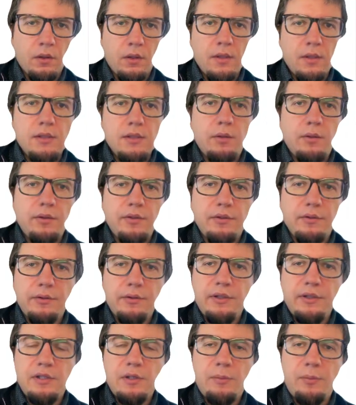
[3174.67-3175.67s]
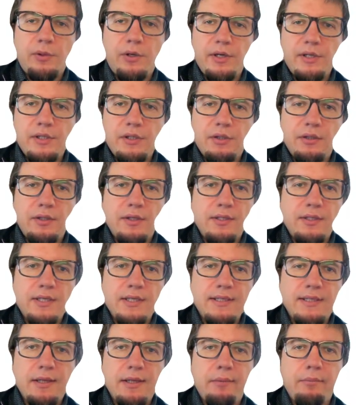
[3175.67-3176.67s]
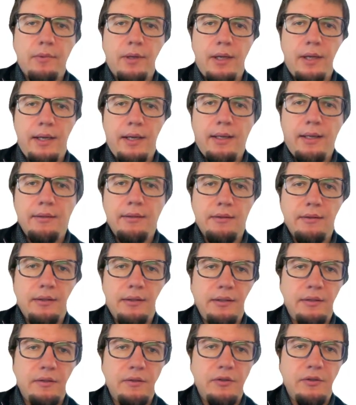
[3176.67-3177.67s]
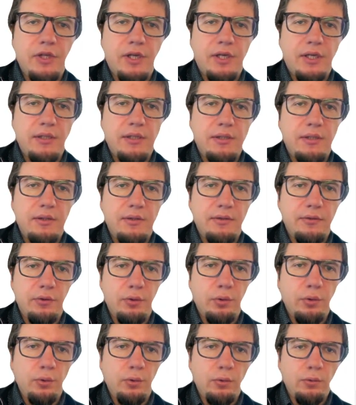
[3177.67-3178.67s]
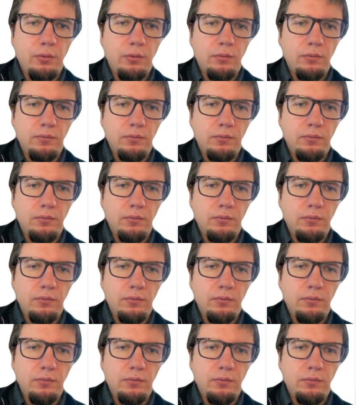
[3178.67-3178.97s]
So it operates on the system and it just do